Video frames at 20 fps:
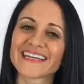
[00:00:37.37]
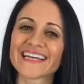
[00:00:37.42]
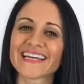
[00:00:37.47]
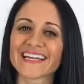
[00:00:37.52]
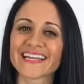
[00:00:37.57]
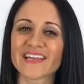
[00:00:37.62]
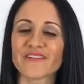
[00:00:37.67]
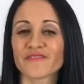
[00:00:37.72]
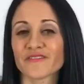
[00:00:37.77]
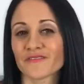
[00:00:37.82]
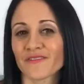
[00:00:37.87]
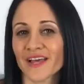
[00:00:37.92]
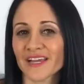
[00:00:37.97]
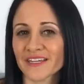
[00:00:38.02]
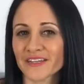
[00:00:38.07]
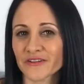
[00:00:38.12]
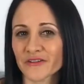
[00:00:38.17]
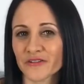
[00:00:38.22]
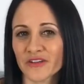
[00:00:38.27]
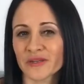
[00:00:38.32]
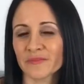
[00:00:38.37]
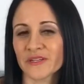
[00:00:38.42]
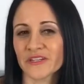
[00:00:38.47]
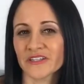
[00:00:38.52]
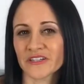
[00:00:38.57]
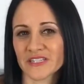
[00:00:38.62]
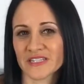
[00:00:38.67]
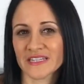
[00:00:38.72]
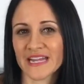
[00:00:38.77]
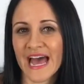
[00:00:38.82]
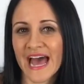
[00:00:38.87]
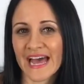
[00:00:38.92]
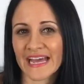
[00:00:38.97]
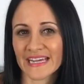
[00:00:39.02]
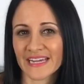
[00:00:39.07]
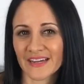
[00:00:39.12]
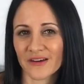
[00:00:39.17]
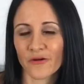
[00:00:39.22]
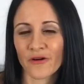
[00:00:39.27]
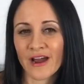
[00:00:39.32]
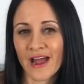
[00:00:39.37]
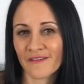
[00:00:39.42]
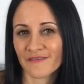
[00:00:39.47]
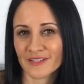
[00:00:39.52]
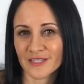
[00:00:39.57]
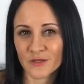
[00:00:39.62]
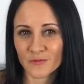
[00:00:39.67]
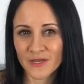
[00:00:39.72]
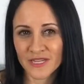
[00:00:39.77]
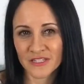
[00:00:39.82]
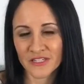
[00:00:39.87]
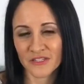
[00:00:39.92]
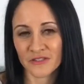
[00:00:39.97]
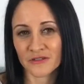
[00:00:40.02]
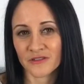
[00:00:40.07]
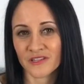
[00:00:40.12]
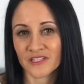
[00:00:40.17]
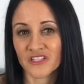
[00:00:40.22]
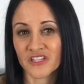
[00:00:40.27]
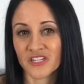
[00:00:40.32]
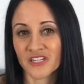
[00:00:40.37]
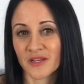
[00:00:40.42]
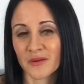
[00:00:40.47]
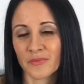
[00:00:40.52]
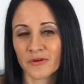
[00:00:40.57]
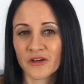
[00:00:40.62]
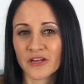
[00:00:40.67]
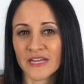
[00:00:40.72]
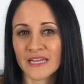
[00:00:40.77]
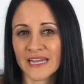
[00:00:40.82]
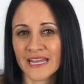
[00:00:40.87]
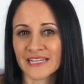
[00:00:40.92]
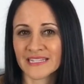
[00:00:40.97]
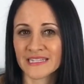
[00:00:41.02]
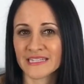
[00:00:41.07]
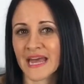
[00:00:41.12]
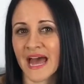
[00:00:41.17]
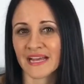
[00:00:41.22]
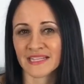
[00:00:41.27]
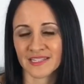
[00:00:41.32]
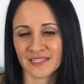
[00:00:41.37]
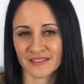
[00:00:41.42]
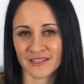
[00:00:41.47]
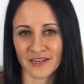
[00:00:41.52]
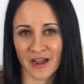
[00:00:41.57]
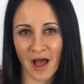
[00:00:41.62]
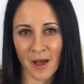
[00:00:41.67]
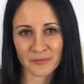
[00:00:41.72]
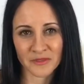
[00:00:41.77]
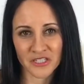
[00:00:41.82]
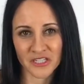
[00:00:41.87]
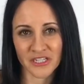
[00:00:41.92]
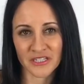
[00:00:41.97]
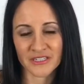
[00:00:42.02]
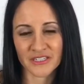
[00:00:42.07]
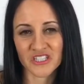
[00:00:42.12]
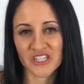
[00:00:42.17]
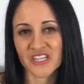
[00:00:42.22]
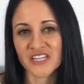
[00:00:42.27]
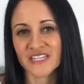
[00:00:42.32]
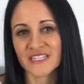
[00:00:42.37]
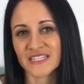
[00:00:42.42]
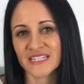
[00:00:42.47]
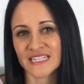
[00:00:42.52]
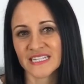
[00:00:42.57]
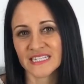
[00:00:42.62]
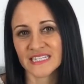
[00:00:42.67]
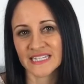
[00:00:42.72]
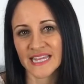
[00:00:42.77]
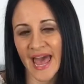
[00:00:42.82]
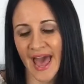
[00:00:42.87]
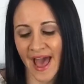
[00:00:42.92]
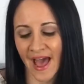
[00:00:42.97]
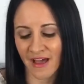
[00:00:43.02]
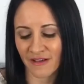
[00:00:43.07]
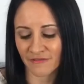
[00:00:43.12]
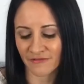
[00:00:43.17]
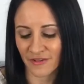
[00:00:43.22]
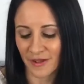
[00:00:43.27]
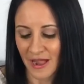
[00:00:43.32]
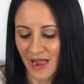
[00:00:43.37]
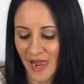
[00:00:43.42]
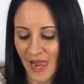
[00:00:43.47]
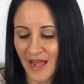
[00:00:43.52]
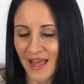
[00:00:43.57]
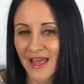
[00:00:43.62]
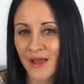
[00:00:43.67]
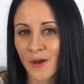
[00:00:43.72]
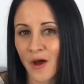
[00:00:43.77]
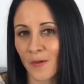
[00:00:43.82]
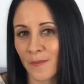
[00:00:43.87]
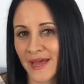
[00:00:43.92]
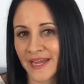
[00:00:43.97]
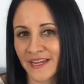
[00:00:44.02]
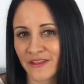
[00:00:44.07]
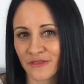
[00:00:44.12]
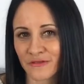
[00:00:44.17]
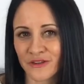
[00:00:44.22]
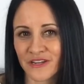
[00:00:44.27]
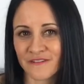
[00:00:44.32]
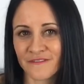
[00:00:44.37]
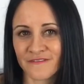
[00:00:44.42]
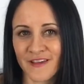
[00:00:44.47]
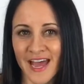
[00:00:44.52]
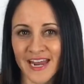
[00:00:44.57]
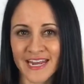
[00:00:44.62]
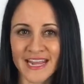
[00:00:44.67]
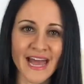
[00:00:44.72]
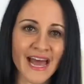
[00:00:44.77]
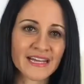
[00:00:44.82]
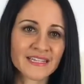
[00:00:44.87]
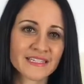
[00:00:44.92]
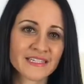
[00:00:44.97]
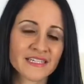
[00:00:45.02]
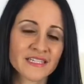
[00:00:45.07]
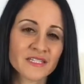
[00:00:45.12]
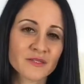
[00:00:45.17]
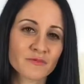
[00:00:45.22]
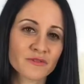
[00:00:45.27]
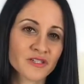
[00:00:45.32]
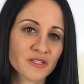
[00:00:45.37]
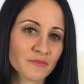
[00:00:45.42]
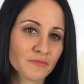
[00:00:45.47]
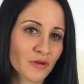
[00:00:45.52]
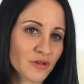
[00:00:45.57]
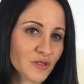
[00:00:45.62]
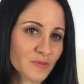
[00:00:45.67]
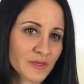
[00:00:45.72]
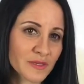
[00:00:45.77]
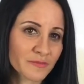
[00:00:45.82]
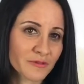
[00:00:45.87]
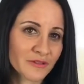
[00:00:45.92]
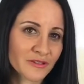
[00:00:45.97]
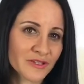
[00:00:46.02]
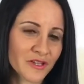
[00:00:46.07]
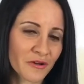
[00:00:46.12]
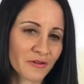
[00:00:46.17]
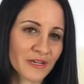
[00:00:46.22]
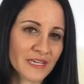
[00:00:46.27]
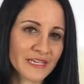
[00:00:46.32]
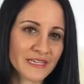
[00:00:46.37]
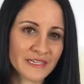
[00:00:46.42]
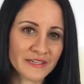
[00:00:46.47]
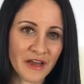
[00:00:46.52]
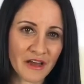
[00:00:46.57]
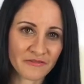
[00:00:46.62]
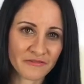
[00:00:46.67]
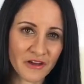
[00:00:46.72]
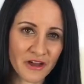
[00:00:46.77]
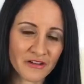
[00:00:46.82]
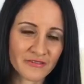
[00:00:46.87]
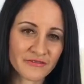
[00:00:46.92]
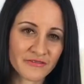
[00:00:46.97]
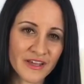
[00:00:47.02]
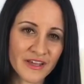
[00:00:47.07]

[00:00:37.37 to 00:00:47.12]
If you like a creamier snack or have a sweet tooth, chia pudding is an excellent option. Chia seeds have omega-3 fatty acids, which most people don't eat enough of.